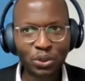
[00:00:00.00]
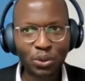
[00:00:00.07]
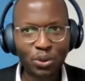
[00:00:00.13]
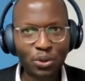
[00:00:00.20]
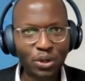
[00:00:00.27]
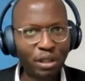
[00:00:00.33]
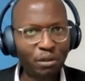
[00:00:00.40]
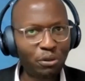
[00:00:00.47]

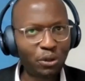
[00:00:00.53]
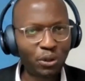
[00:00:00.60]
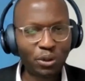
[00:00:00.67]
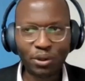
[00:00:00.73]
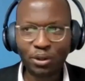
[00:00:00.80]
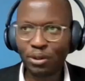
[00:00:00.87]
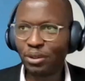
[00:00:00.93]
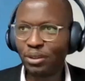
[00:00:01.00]
So if
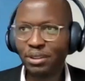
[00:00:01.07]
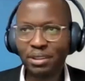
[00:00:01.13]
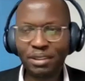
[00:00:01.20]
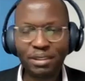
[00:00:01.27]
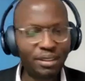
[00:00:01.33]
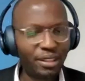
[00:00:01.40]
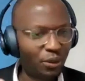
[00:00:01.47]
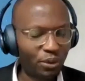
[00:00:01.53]
you're
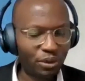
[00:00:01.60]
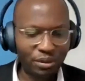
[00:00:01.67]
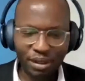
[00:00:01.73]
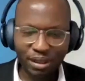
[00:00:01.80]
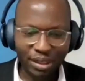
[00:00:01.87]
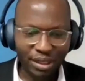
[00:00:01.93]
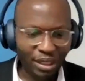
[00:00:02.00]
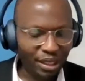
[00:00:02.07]
you know,
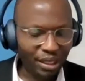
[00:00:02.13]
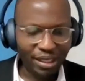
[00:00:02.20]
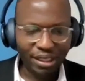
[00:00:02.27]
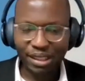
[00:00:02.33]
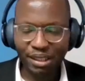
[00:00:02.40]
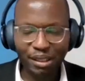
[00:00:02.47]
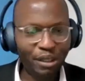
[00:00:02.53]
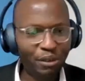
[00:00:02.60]

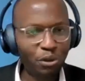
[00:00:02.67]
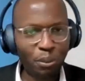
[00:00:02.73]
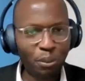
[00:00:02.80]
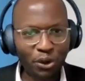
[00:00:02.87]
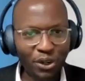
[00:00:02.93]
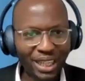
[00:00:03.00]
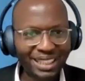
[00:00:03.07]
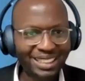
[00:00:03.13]
if your
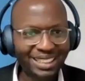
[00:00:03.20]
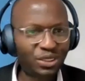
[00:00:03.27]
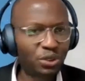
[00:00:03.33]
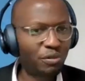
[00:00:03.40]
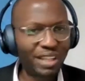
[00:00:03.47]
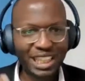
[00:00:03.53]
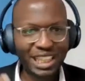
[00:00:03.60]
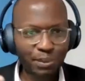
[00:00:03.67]
product is
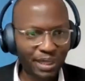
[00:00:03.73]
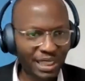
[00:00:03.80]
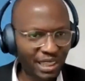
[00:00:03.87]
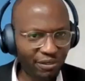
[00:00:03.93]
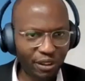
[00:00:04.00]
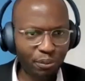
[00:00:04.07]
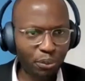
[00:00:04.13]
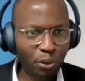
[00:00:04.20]
solving a
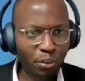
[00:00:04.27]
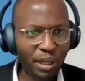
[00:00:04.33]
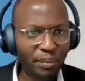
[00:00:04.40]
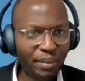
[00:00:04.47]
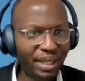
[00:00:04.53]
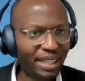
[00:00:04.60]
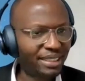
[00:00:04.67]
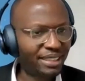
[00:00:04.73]
specific
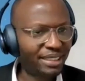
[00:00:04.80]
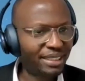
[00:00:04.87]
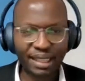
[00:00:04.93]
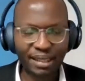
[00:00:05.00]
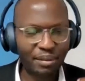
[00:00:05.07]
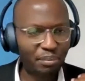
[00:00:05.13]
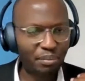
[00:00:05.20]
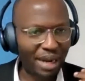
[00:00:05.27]
problem and
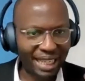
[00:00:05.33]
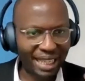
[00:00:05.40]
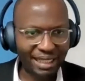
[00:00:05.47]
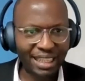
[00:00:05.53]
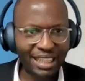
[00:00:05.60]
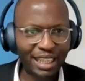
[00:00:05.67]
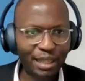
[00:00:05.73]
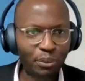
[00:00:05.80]
it's a
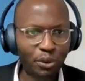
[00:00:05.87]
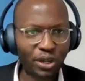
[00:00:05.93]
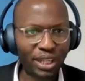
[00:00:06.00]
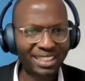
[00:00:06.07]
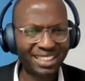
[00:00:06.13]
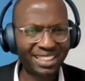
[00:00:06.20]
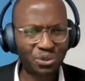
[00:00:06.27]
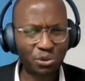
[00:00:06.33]
market leading
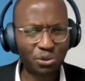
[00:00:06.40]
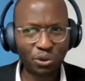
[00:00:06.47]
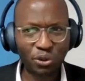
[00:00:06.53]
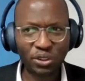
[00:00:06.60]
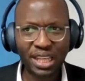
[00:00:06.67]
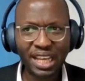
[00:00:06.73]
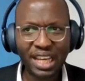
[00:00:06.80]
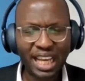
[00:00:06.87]
product and so
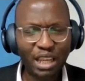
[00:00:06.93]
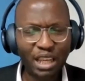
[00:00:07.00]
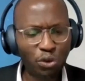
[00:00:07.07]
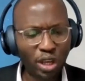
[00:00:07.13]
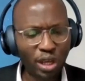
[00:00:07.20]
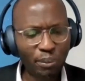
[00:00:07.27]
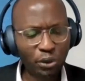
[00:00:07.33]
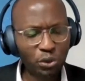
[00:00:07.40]
forth,
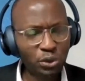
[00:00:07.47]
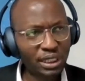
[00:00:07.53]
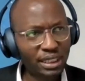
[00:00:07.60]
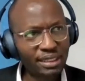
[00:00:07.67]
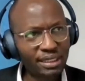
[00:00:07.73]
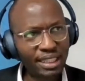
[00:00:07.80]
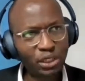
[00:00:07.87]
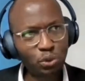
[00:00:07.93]
if you're able to
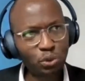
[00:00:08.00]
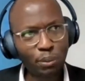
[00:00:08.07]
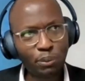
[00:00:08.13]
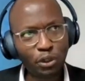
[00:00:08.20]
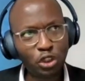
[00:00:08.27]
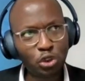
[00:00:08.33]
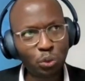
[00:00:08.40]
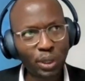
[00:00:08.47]
just get to a
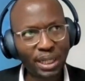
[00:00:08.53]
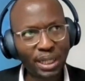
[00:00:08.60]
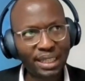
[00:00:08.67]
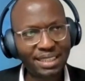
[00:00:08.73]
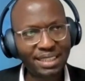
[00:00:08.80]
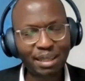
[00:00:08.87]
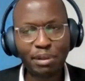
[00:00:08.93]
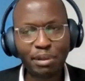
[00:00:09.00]
point where
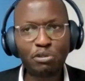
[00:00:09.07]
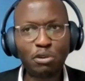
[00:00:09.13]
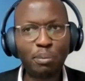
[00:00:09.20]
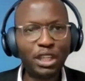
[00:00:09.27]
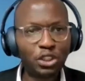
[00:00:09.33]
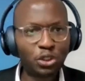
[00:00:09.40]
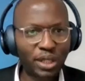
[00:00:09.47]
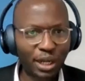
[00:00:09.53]
there's some
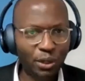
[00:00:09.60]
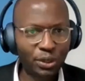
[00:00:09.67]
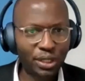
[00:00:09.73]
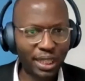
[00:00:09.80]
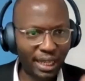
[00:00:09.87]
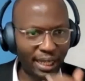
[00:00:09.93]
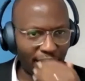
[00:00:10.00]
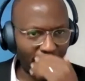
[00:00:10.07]
information
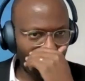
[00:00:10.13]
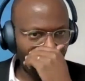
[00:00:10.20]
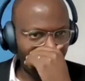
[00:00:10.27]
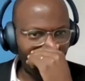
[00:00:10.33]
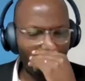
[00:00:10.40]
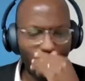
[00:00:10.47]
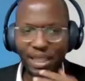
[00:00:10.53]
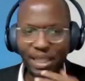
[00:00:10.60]
out there,
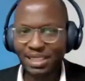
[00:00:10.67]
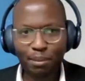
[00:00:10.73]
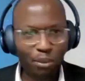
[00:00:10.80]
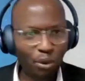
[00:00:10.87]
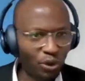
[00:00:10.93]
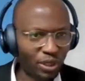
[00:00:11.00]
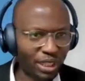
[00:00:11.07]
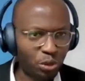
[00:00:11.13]
maybe there's a
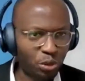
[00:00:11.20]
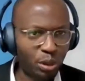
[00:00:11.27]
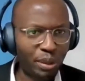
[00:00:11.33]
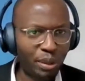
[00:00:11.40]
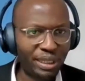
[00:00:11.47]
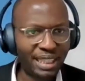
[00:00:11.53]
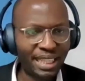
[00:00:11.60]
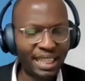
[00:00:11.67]
blog that you've
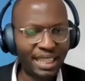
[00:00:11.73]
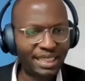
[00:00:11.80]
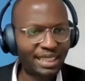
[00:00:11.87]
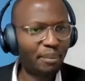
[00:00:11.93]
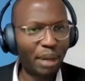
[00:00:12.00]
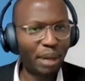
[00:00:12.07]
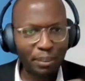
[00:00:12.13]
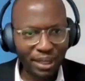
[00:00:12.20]
been maintaining, there's
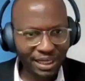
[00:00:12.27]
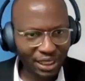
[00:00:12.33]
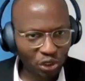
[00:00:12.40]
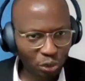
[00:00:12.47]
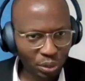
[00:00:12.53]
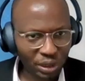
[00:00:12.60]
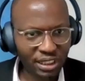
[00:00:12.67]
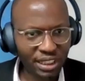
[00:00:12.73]
some updates
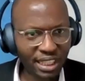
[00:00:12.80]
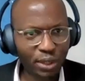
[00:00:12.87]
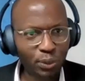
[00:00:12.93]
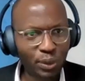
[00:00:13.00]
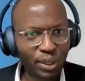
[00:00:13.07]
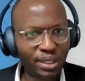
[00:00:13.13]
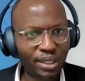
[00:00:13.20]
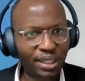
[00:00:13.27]
that you've been
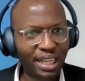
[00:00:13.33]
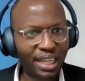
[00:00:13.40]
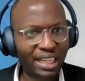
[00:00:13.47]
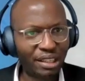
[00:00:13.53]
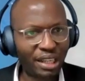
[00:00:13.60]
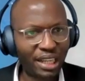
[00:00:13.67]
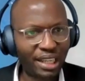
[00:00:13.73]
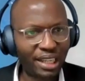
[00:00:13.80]
sharing with uh,
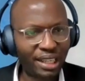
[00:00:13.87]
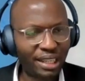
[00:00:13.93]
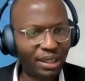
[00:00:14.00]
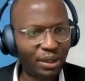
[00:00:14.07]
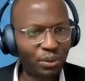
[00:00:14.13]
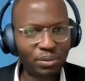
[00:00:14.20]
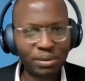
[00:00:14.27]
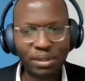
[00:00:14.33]

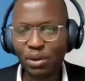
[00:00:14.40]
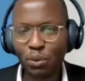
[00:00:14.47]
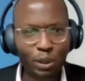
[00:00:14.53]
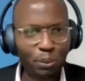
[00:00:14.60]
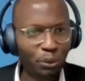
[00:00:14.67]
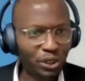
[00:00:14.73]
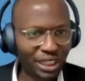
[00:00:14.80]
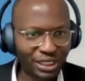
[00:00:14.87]
in, uh,
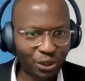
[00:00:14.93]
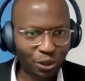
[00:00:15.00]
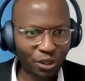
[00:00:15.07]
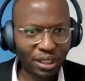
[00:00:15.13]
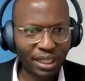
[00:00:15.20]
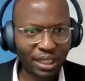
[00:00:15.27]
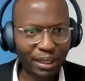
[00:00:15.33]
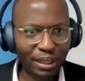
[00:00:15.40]
with
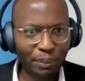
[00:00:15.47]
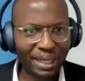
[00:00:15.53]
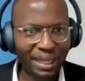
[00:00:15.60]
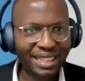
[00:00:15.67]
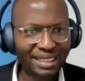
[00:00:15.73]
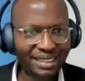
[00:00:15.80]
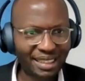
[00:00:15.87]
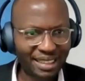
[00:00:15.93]
potential uh,
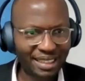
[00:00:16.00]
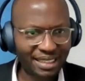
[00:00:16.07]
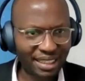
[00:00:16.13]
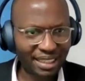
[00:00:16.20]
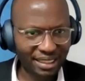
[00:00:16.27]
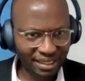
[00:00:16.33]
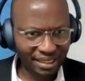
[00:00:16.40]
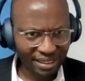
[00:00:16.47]
partners in this
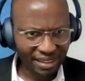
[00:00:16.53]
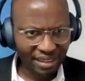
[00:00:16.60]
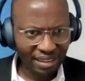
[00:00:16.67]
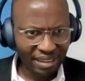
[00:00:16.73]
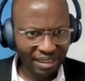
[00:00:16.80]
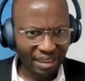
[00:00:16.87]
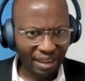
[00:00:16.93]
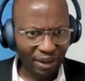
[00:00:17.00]
case,
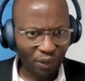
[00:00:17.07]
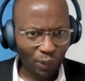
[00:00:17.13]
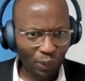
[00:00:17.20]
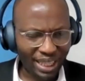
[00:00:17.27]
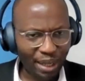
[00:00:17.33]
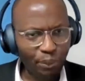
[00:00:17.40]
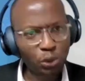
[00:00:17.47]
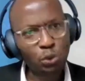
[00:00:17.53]
uh,
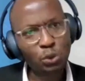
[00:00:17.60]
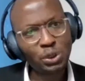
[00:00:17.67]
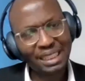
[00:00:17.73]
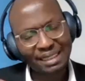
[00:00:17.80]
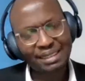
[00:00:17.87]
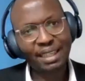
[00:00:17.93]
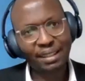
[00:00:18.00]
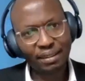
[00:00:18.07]
where they're able to
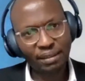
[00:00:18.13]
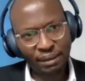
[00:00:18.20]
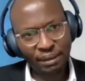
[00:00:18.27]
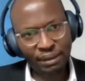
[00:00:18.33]
just tell